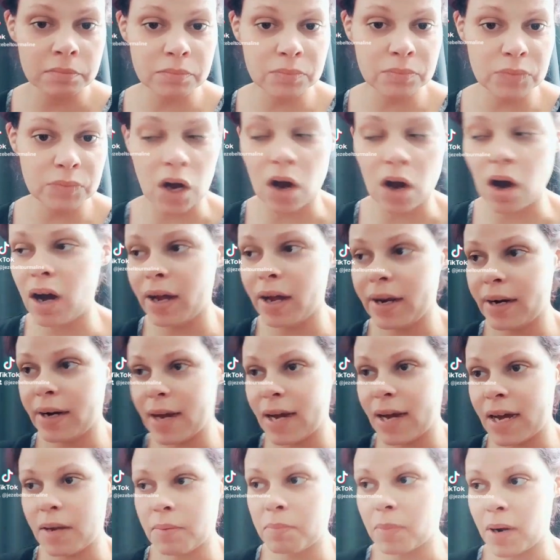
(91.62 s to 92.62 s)
Not
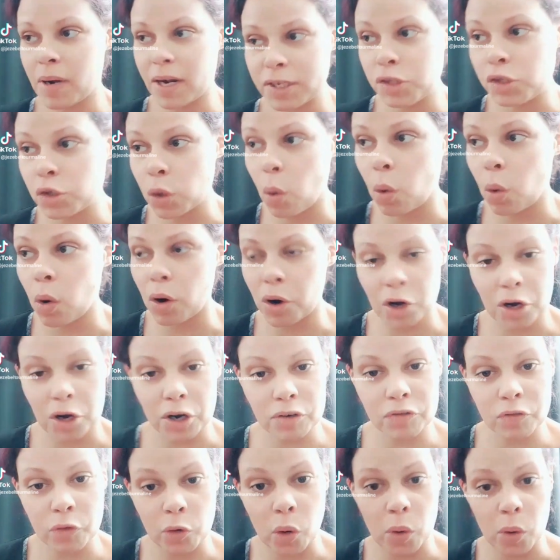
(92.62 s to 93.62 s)
at my
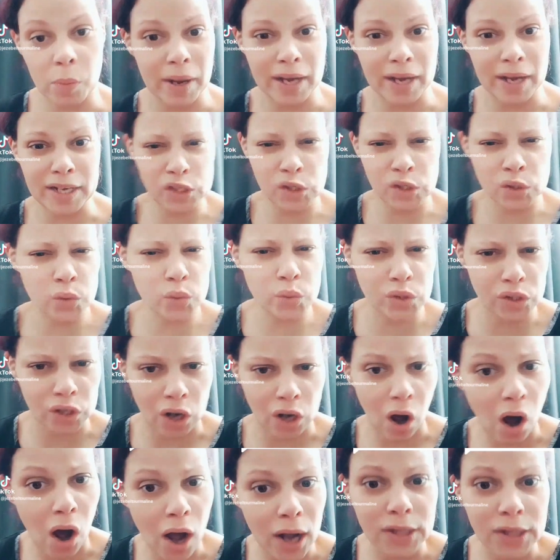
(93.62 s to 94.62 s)
door for my two
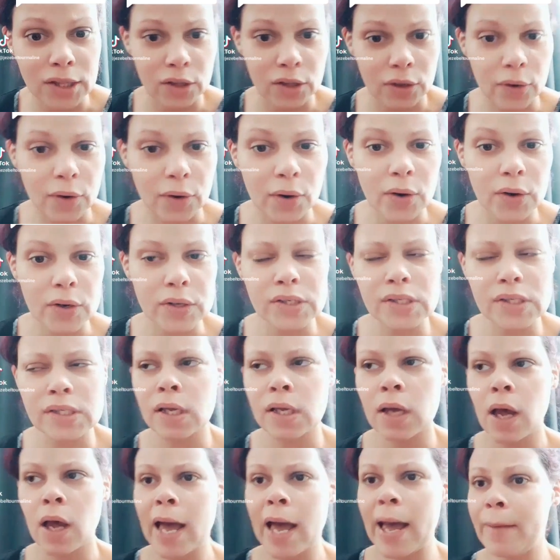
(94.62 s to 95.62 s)

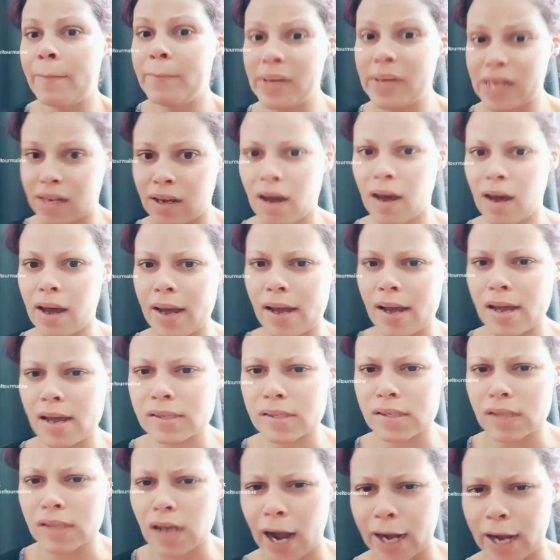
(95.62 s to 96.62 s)
toddlers
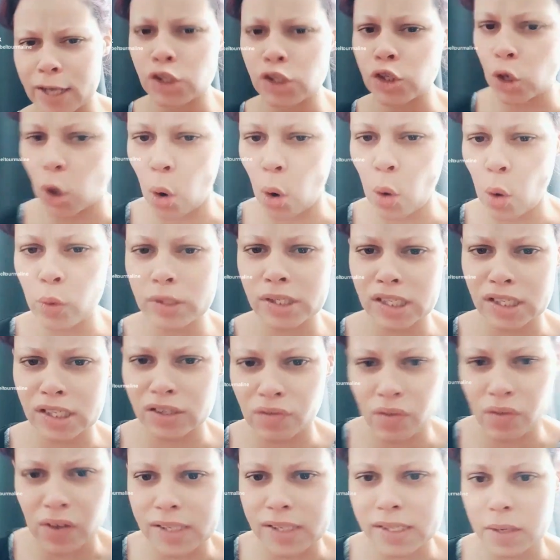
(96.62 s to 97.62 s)
because I chose
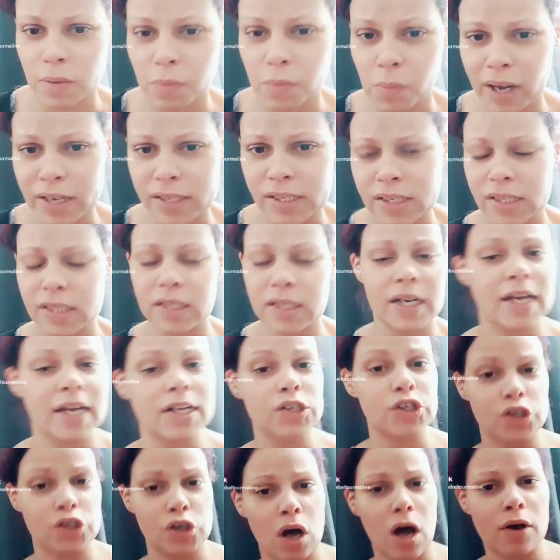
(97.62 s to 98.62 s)
to visit my
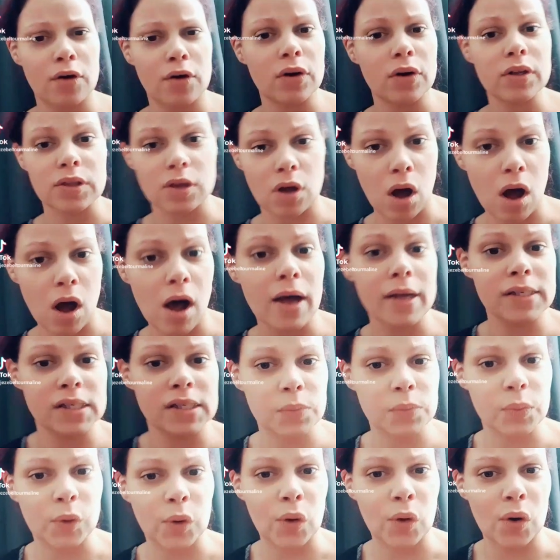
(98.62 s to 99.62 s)
teenage daughter at the
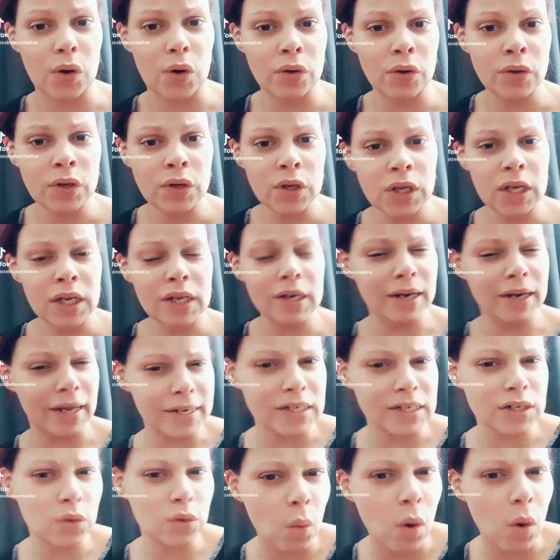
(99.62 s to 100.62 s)
hospital and
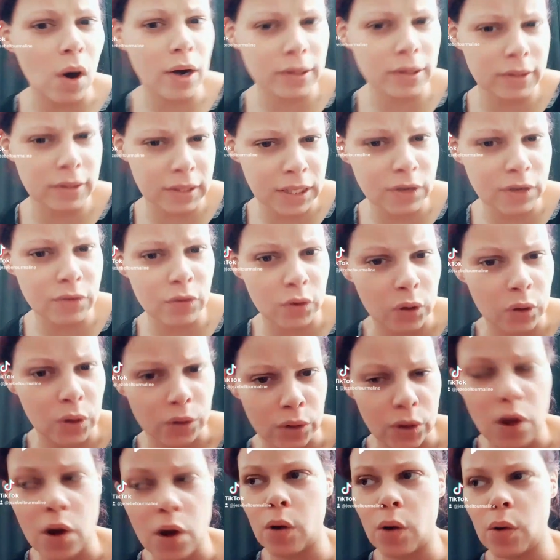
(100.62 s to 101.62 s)
I didn't want to leave her
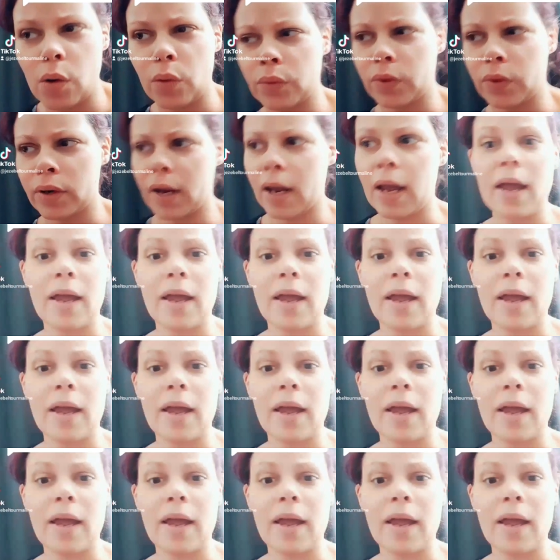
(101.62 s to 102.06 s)
alone.